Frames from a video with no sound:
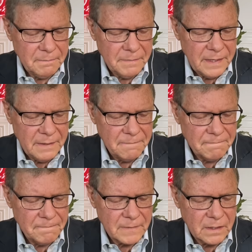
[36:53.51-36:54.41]
the
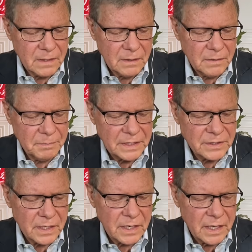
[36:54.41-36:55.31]

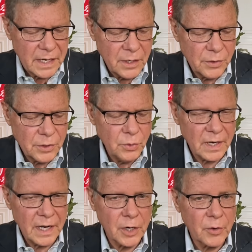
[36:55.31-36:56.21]
because and, and I know you and
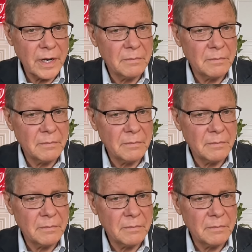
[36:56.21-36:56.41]
I agree,